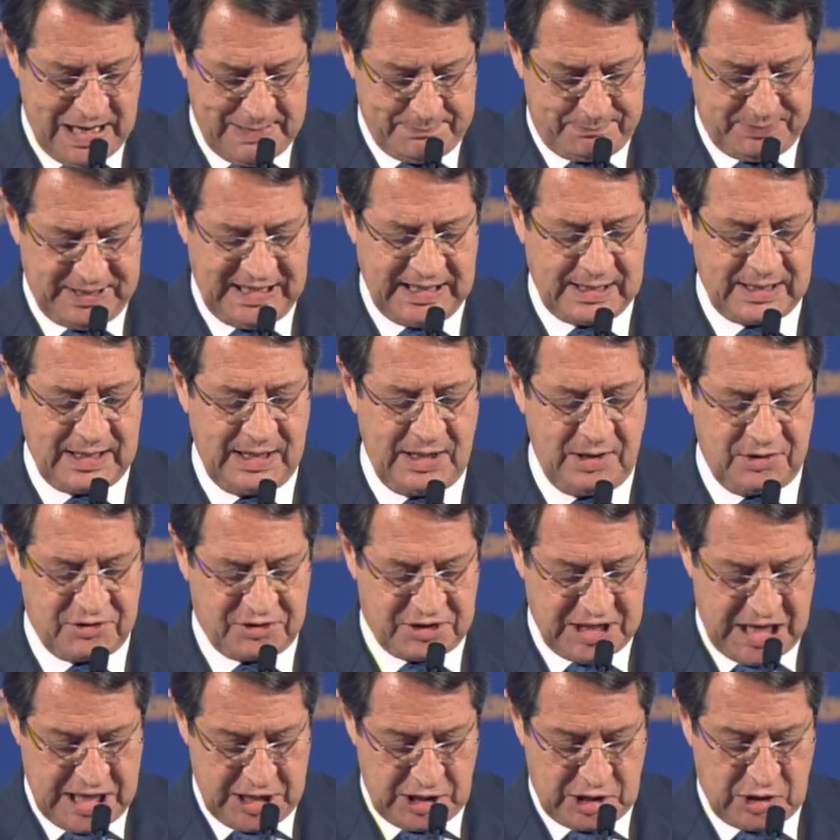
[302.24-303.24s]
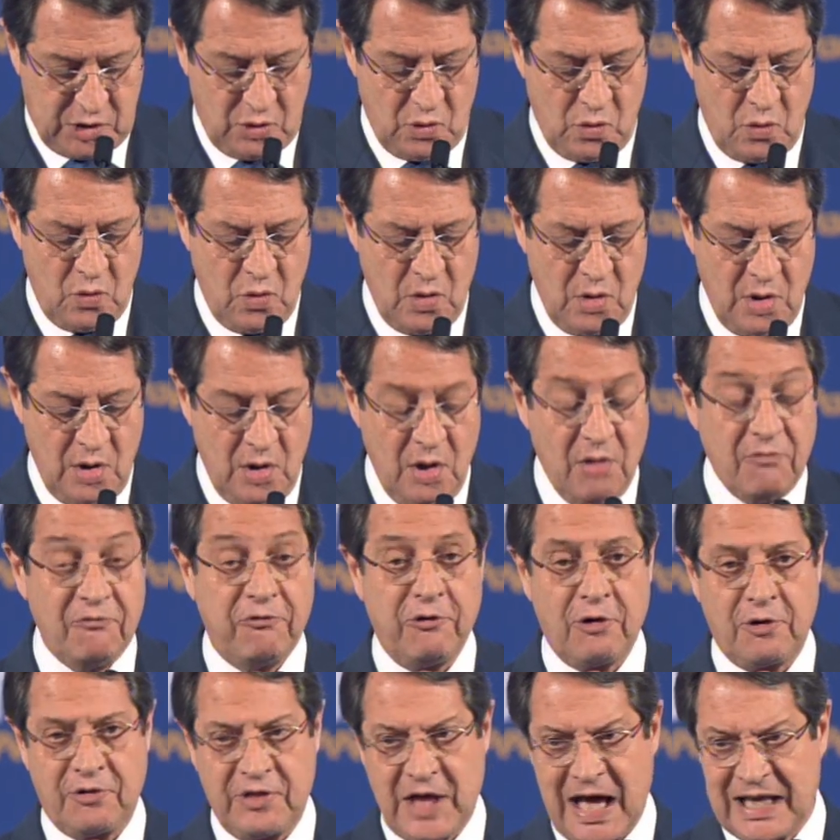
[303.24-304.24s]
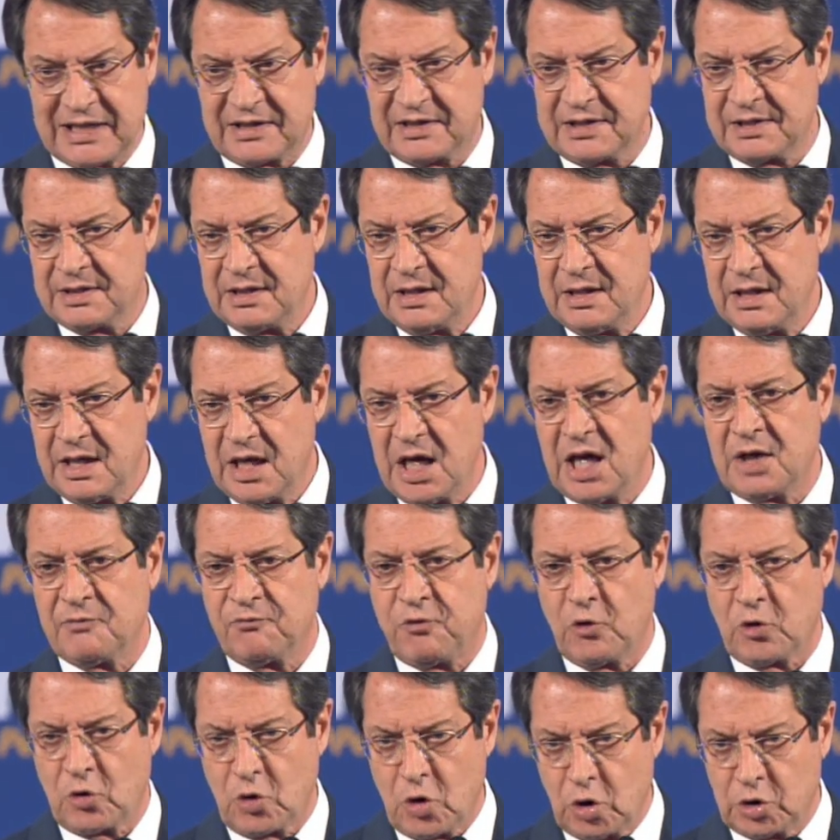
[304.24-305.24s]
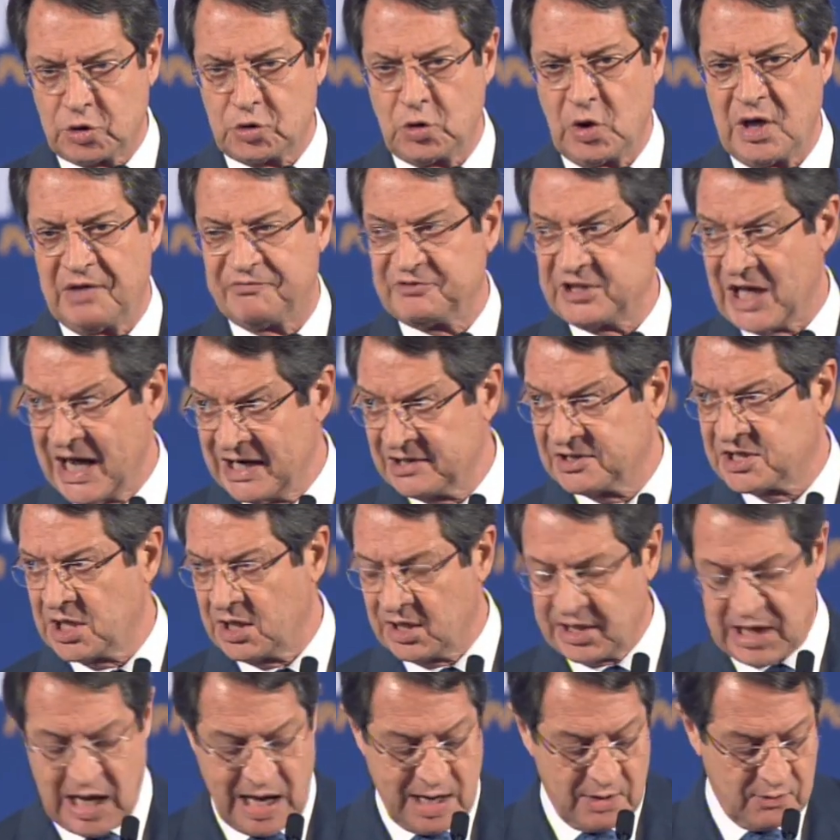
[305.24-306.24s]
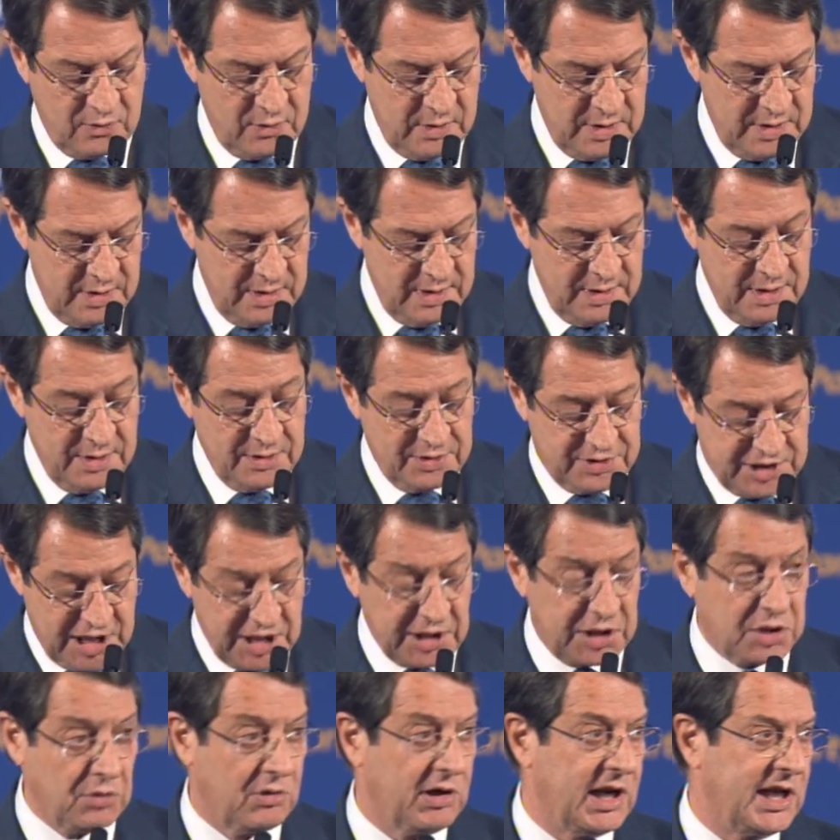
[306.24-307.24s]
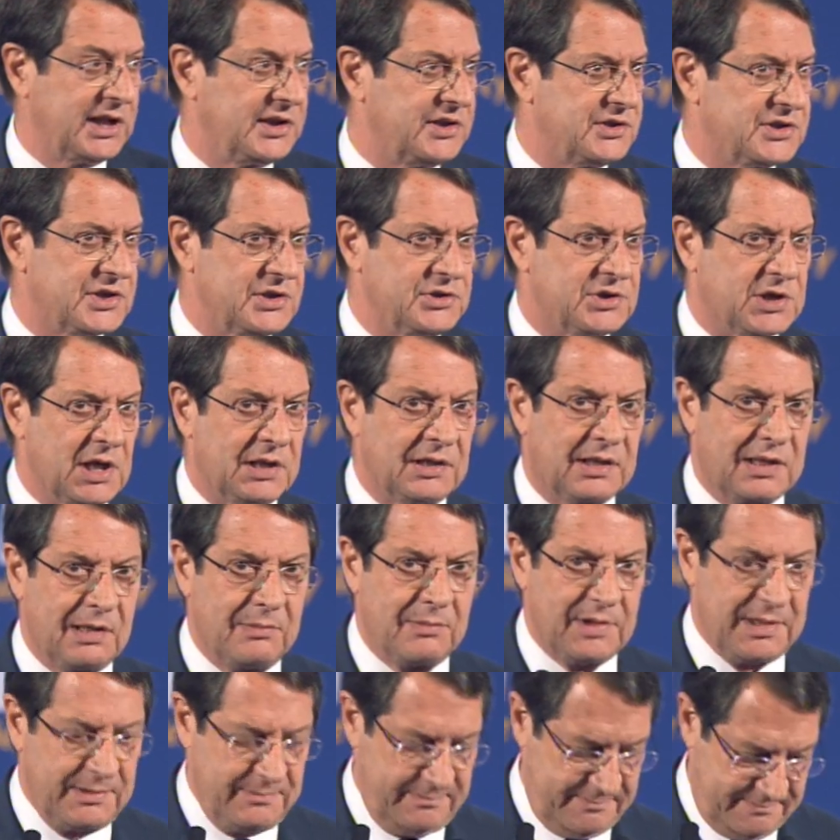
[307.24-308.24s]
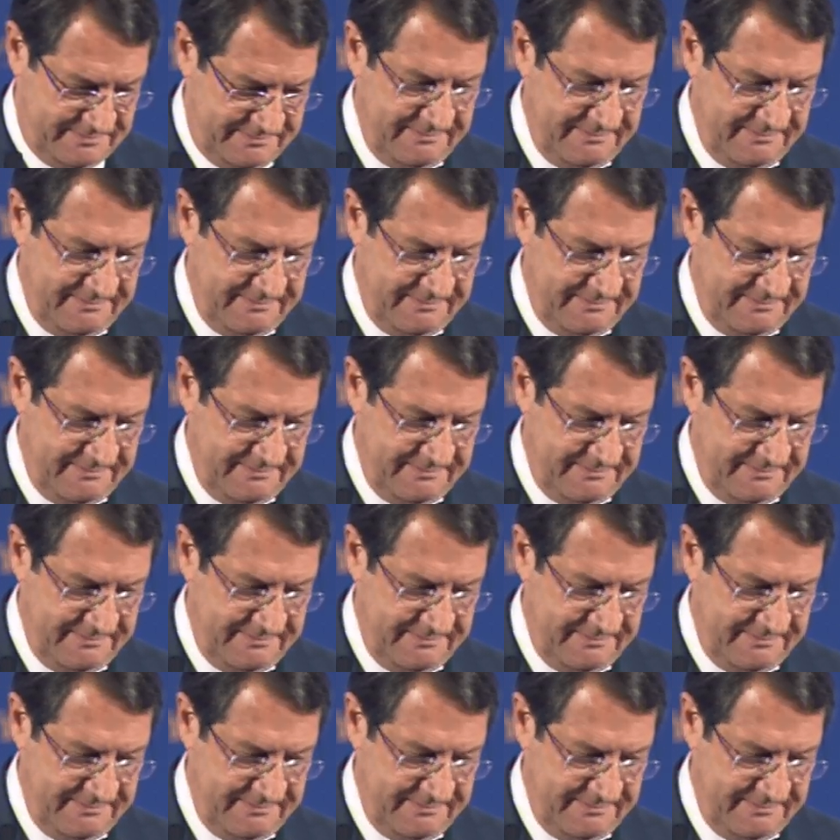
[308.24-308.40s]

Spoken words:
publicly thank you for that and for what you have done till now. Thank you, ladies and gentlemen.